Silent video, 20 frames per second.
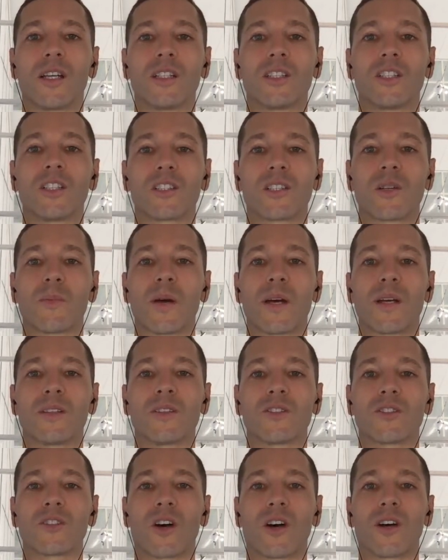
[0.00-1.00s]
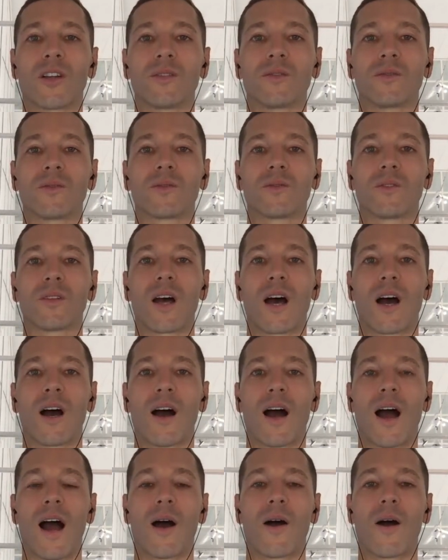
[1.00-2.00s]
It just depends on
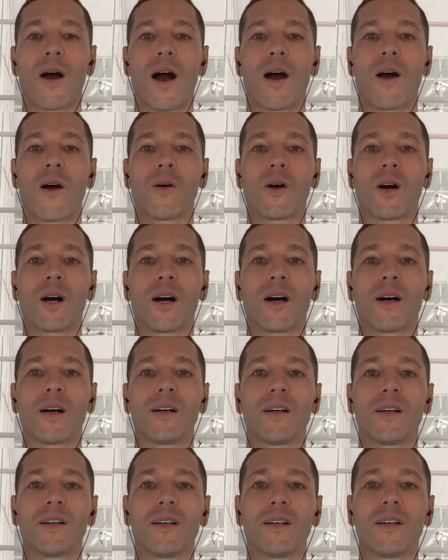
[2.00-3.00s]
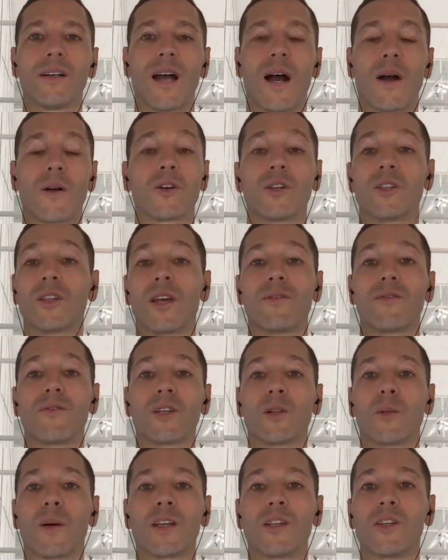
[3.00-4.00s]
how good they
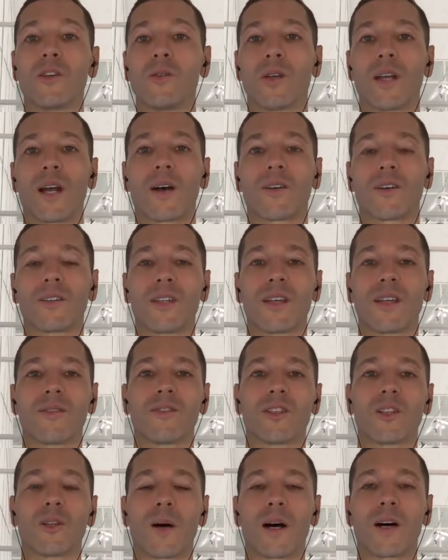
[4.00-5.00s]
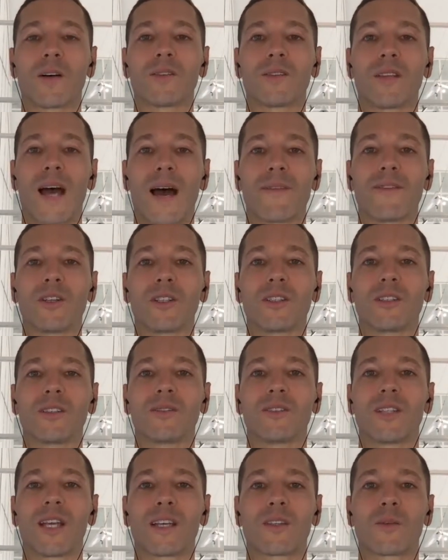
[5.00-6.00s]
feel about you and how good they feel about having to
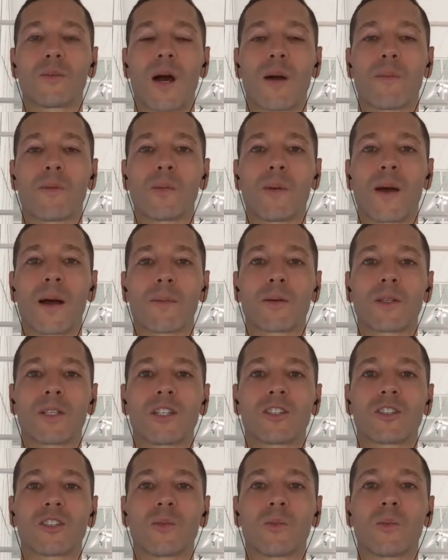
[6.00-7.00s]
take the property back potentially.